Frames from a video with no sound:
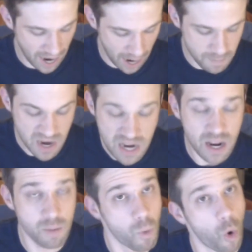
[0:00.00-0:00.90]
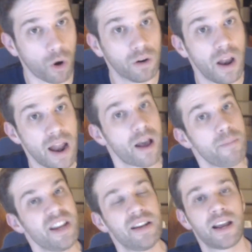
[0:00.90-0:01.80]
I'm eating more and I'm
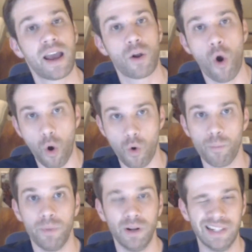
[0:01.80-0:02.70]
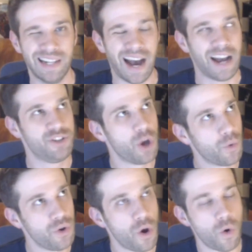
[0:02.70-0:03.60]
eating at home. I
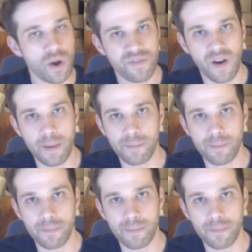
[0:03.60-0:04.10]
don't know if